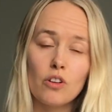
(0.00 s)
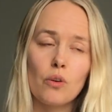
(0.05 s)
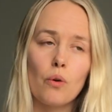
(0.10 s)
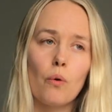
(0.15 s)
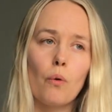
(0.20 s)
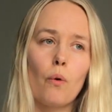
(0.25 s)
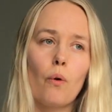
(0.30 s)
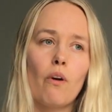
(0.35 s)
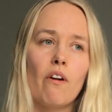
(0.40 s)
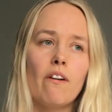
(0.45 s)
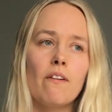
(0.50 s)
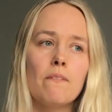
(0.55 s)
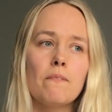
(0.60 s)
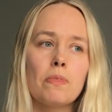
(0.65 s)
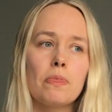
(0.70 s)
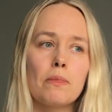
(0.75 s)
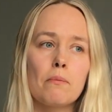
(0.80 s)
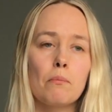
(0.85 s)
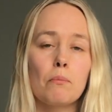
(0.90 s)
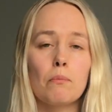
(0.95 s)
or
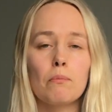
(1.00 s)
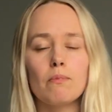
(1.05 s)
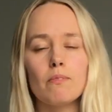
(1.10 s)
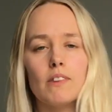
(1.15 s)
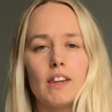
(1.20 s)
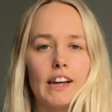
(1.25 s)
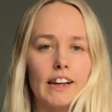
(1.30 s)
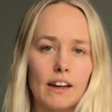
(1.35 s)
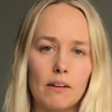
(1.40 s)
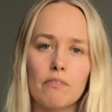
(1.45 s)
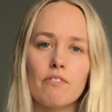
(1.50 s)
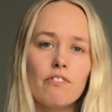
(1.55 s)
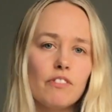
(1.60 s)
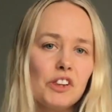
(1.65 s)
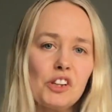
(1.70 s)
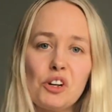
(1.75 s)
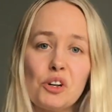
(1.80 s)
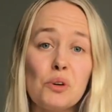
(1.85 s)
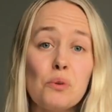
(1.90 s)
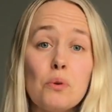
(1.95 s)
like a
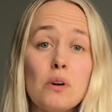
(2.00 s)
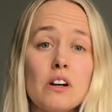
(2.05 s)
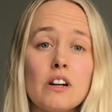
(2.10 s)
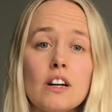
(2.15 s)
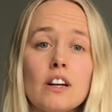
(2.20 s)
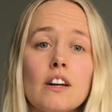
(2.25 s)
flu,